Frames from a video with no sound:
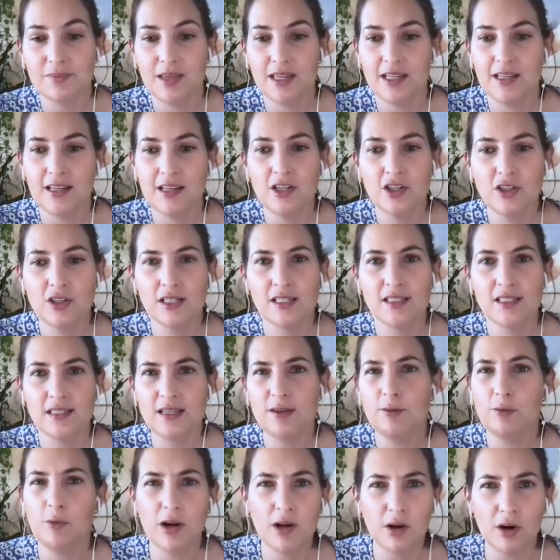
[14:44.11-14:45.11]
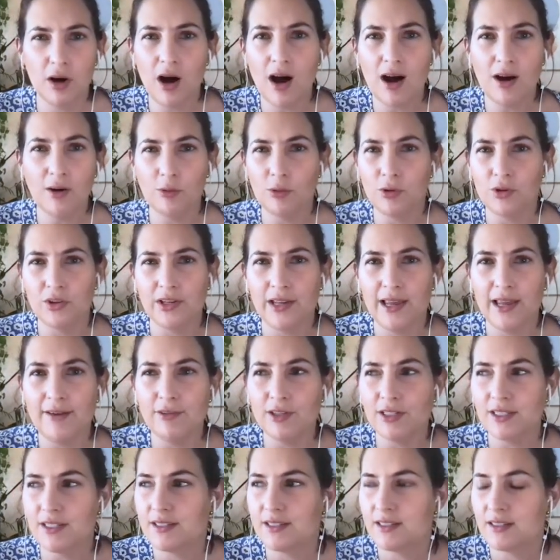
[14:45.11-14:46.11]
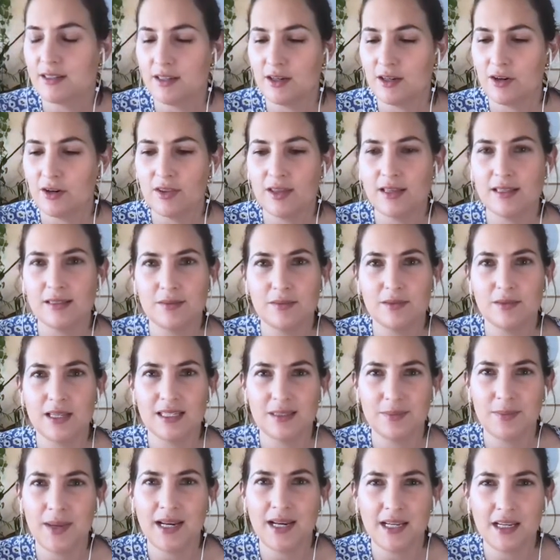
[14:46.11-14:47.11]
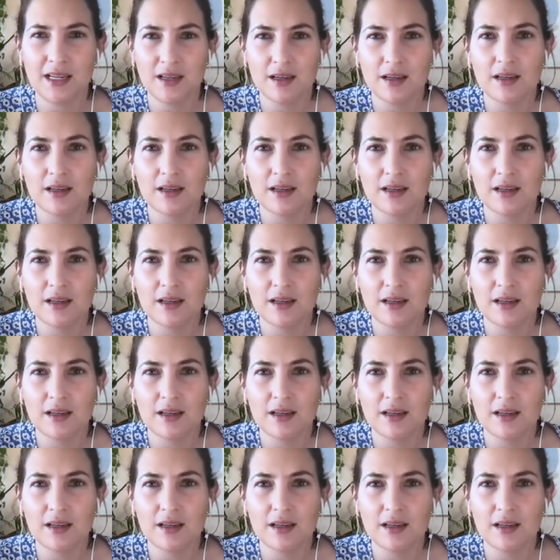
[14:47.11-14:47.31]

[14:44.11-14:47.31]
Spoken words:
And then you can see what are all the levels. There's many.